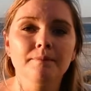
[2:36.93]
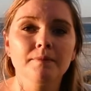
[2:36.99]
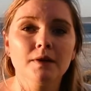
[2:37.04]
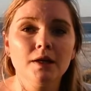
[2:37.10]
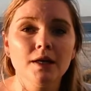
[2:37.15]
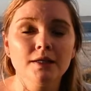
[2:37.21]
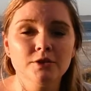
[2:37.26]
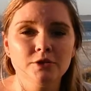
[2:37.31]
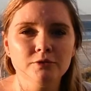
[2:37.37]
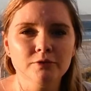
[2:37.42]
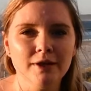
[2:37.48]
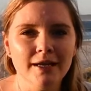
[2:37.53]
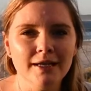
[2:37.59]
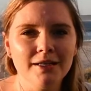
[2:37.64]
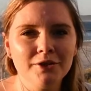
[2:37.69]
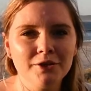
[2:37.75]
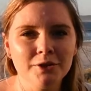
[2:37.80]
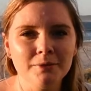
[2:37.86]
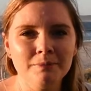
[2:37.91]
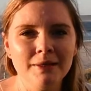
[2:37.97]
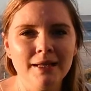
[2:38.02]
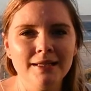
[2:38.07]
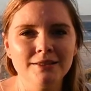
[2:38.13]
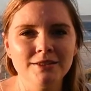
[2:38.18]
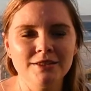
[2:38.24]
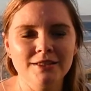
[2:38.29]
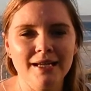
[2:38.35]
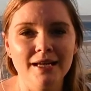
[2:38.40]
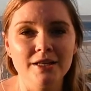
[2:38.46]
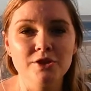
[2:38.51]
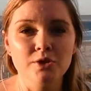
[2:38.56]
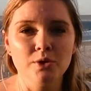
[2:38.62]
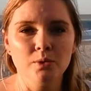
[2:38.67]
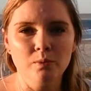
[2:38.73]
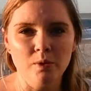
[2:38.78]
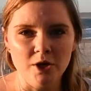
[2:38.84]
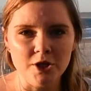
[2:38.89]
It's a really good place to get
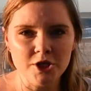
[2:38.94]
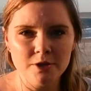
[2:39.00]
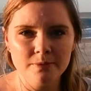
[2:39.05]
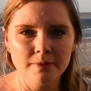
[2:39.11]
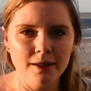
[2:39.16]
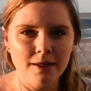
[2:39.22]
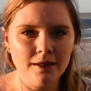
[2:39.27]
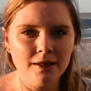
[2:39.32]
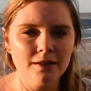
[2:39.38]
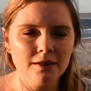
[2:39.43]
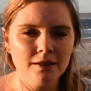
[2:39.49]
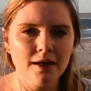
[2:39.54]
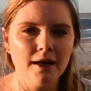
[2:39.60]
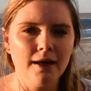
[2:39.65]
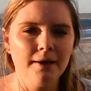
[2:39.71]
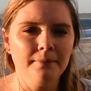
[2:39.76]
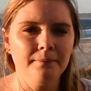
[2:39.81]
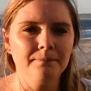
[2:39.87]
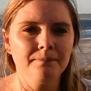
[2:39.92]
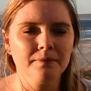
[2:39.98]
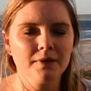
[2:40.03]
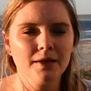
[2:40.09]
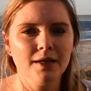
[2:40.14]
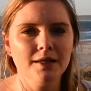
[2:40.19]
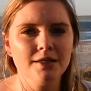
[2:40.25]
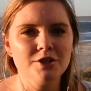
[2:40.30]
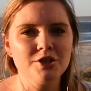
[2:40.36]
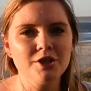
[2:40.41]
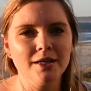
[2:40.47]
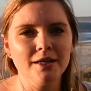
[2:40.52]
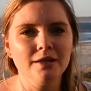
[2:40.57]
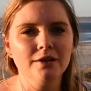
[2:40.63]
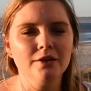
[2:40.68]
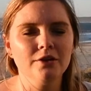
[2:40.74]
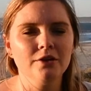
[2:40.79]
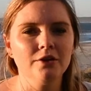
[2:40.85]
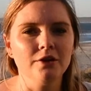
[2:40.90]
your watch me in check.
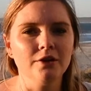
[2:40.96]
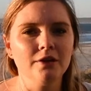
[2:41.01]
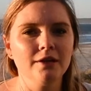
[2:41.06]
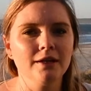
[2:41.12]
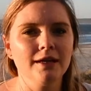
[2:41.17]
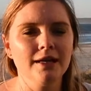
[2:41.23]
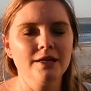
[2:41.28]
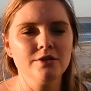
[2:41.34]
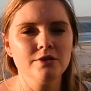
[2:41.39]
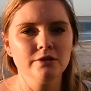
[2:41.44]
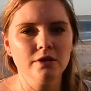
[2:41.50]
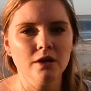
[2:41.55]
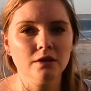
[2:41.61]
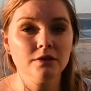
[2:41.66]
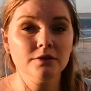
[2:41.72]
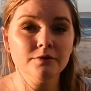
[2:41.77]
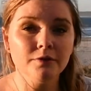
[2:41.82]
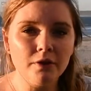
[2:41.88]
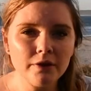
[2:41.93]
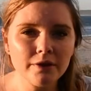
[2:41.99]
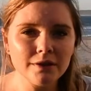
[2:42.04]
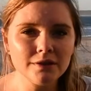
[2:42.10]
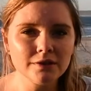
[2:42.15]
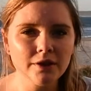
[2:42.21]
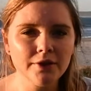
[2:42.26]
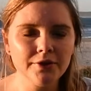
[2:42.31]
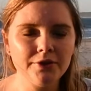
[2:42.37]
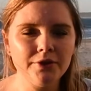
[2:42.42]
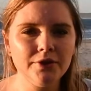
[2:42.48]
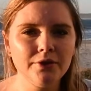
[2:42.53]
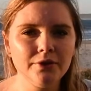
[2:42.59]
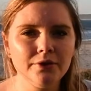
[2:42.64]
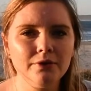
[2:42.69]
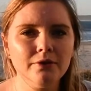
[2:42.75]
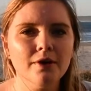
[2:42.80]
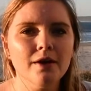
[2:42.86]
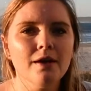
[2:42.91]
Get your dog's focus on
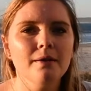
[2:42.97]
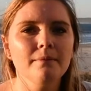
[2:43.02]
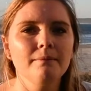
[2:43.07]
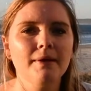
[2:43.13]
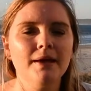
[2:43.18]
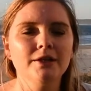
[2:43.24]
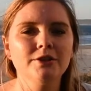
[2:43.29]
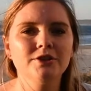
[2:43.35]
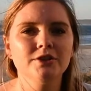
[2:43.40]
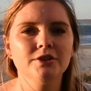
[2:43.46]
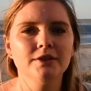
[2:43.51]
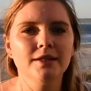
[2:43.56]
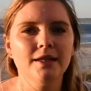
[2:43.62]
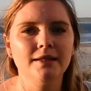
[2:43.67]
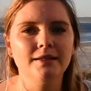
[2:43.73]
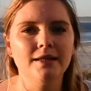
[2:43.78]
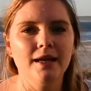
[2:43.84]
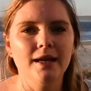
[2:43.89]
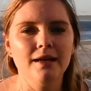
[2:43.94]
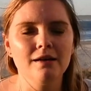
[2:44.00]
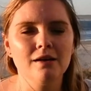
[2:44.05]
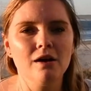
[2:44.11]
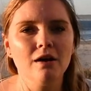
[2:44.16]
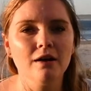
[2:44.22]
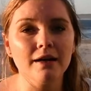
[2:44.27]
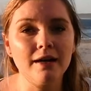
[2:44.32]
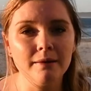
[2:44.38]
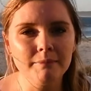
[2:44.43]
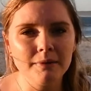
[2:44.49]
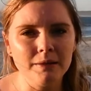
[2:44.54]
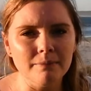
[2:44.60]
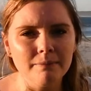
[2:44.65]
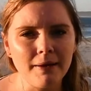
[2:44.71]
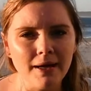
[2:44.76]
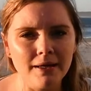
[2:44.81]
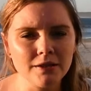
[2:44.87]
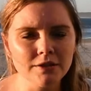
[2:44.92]
you. Make sure that they are coming
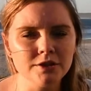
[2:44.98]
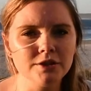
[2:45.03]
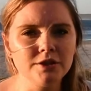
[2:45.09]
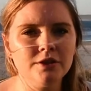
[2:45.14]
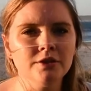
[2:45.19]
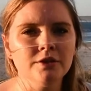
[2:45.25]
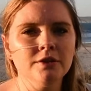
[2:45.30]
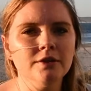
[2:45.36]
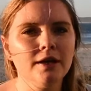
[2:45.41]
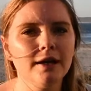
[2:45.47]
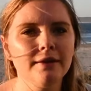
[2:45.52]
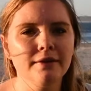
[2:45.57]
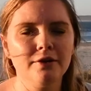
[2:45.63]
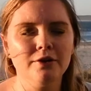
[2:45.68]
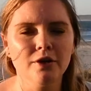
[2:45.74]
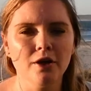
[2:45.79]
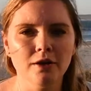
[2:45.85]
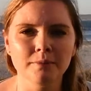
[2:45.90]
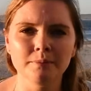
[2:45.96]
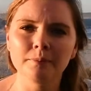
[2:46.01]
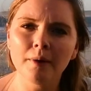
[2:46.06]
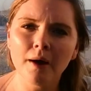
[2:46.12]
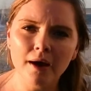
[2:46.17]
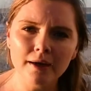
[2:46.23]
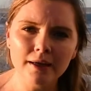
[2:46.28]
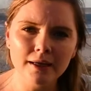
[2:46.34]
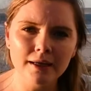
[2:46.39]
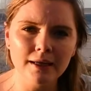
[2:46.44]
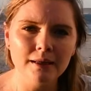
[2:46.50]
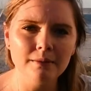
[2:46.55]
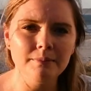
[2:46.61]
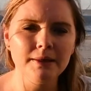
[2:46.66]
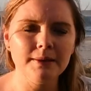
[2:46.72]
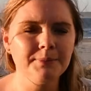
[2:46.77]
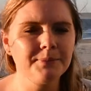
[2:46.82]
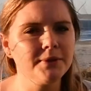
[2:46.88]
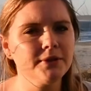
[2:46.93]
back to you. They're not barking at
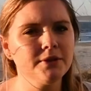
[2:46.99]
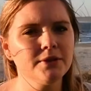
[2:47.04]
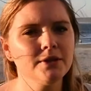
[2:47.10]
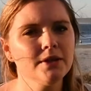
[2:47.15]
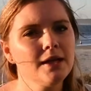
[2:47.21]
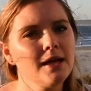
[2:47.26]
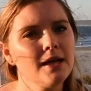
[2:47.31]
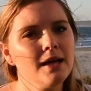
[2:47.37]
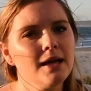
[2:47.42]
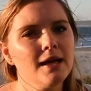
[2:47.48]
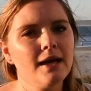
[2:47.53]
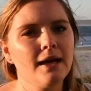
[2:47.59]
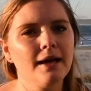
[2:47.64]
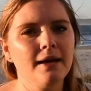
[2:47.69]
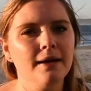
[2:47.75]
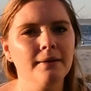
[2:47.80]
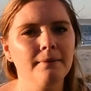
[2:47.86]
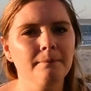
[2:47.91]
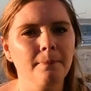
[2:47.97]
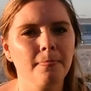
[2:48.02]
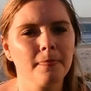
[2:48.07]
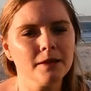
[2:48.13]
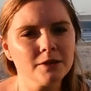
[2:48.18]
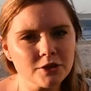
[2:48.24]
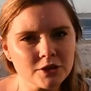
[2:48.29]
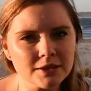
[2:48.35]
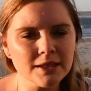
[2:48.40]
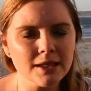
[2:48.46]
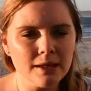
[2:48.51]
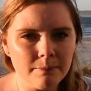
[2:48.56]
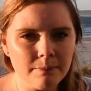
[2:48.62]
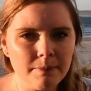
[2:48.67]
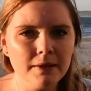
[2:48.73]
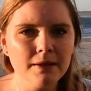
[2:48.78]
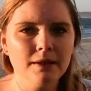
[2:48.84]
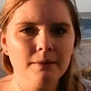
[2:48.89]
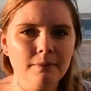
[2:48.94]
people. Just
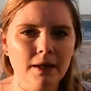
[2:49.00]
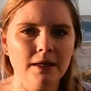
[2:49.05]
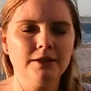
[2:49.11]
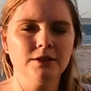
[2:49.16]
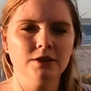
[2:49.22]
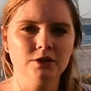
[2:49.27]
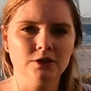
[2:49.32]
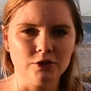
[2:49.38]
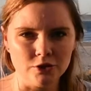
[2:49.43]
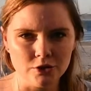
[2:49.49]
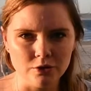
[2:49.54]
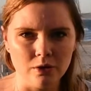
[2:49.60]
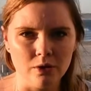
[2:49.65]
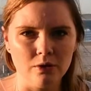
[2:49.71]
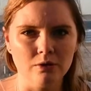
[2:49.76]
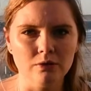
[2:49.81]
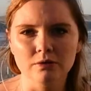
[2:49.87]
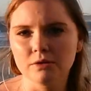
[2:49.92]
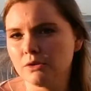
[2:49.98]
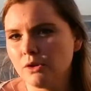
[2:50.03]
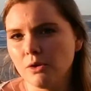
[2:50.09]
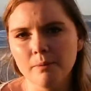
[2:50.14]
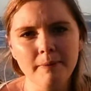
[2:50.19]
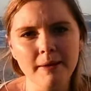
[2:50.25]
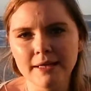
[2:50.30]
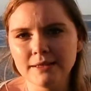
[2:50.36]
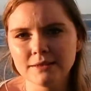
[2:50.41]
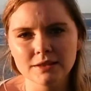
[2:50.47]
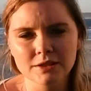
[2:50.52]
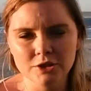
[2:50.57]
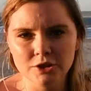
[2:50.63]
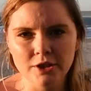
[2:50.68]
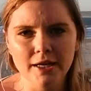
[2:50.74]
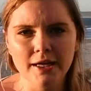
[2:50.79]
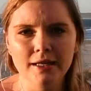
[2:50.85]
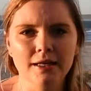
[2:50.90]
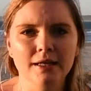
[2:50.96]
keeping them under control. Your basic
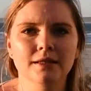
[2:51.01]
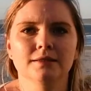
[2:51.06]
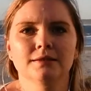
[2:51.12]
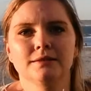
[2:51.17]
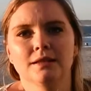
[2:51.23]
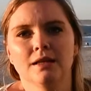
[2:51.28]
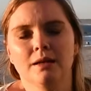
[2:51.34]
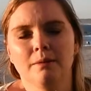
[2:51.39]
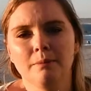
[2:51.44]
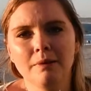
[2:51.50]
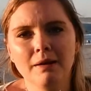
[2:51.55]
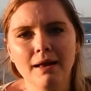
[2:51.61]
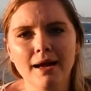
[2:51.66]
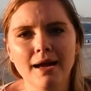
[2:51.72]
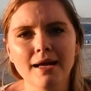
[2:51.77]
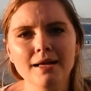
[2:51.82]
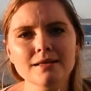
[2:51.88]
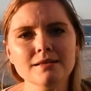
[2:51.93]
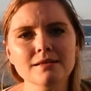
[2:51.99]
training still applies.